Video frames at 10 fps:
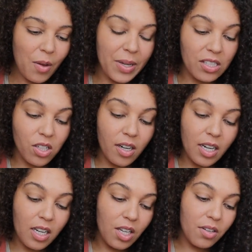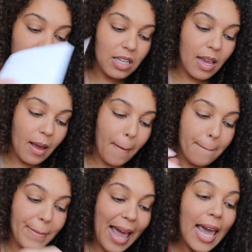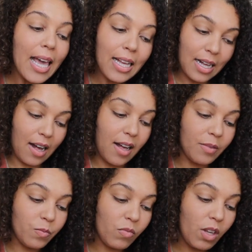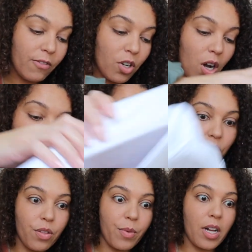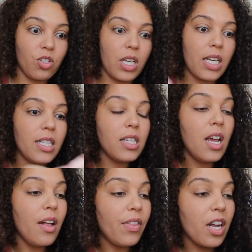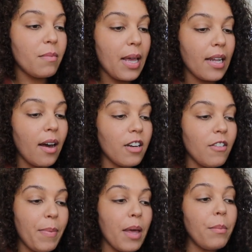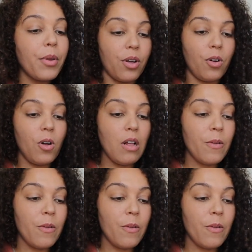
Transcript: we started using Panga for our toothbrushes. They are made out of bamboo,